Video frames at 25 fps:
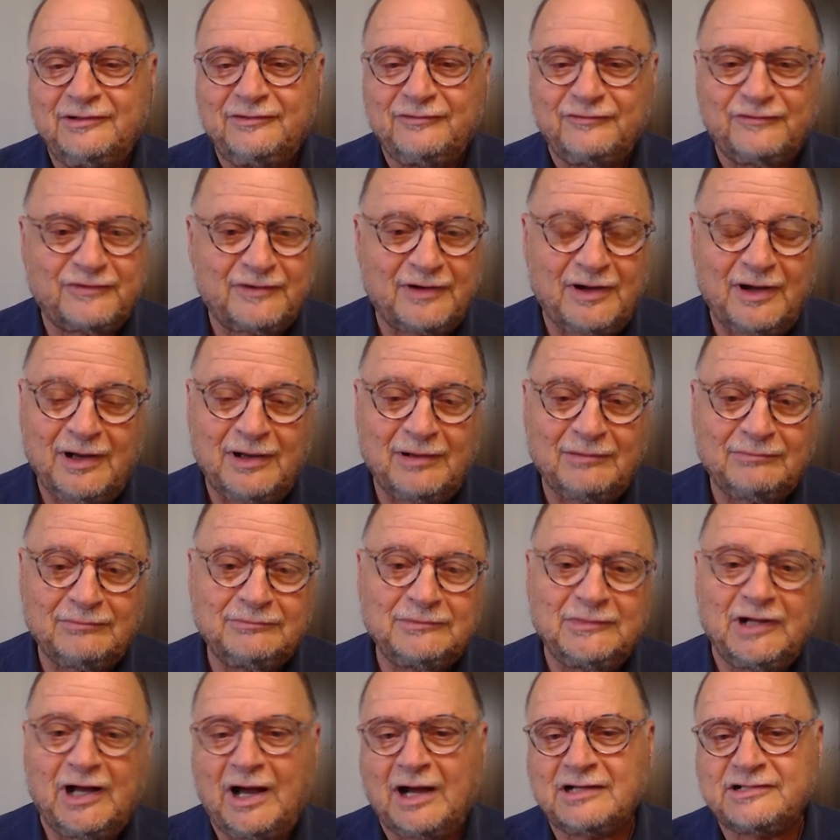
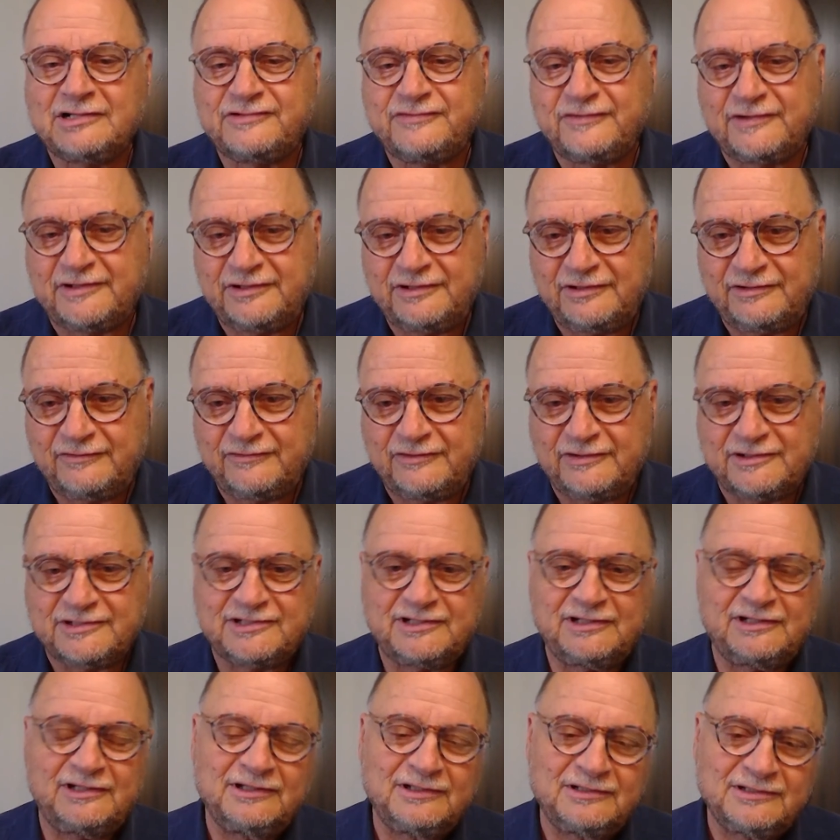from Oxford
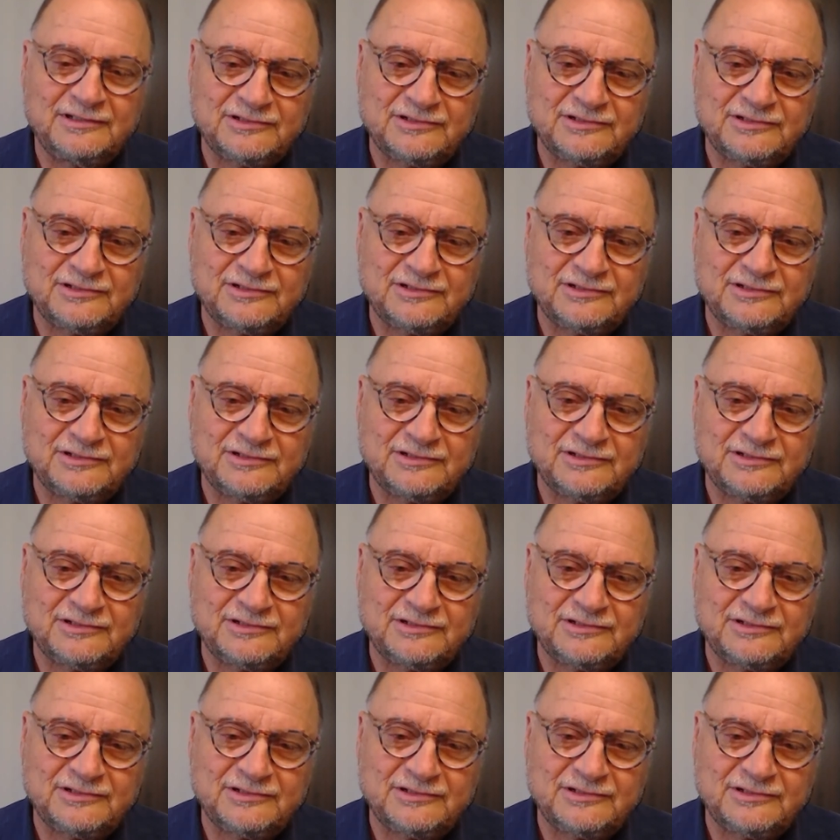University,